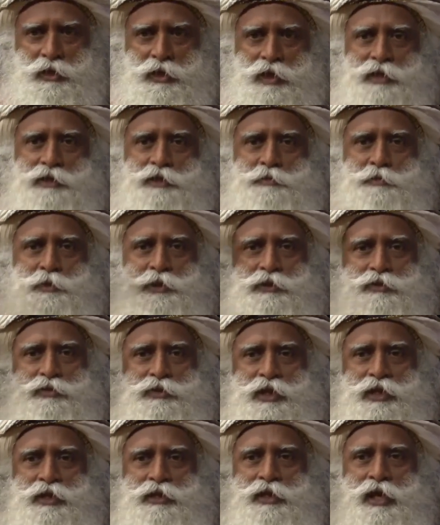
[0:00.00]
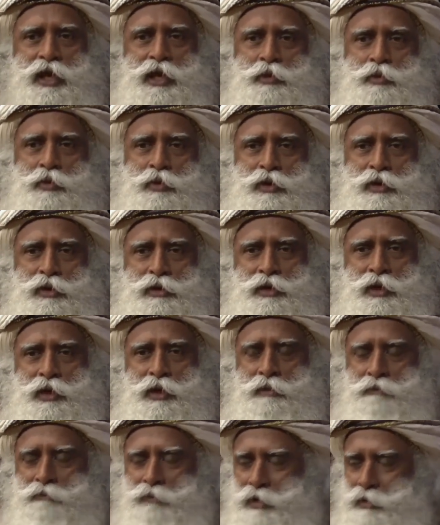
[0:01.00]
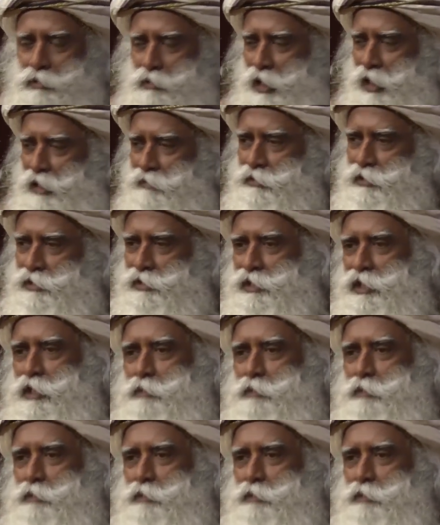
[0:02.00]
and speak to the entire world. When you have this